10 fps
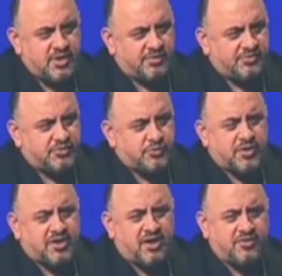And this is
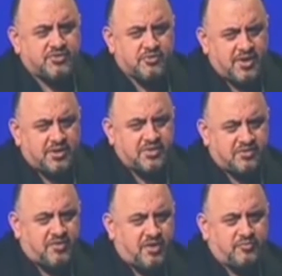what got us directly
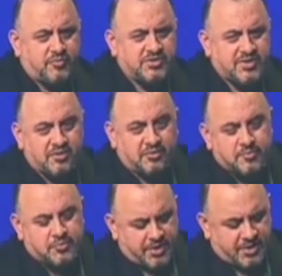involved with dental
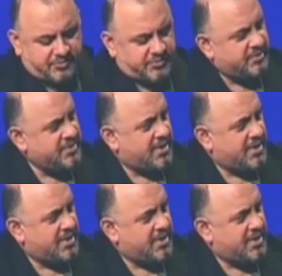implants.